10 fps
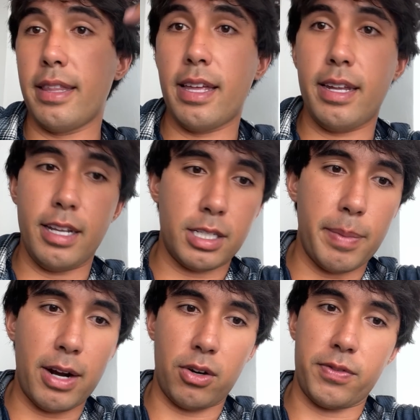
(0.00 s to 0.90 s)
then it's a
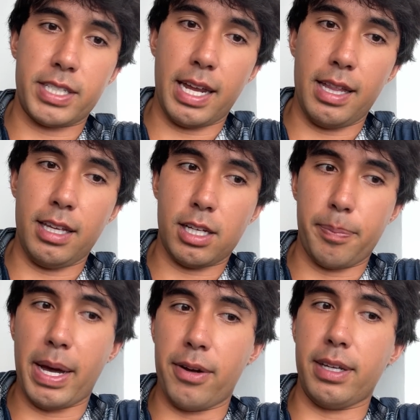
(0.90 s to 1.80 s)
matter of scaling,
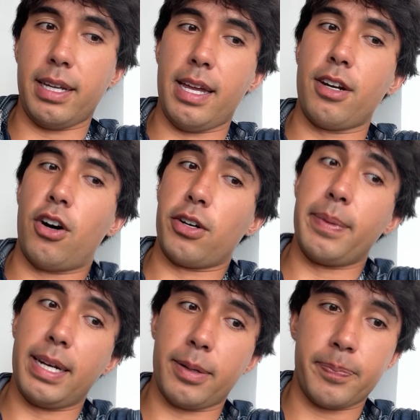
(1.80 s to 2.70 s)
compounding, and
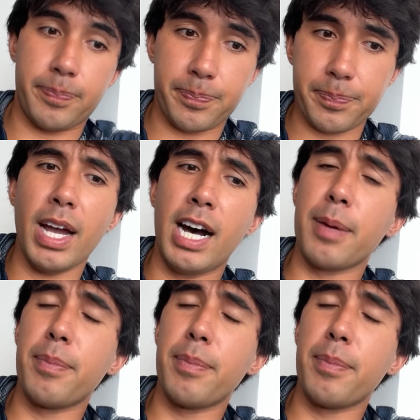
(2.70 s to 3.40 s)
automating. I'm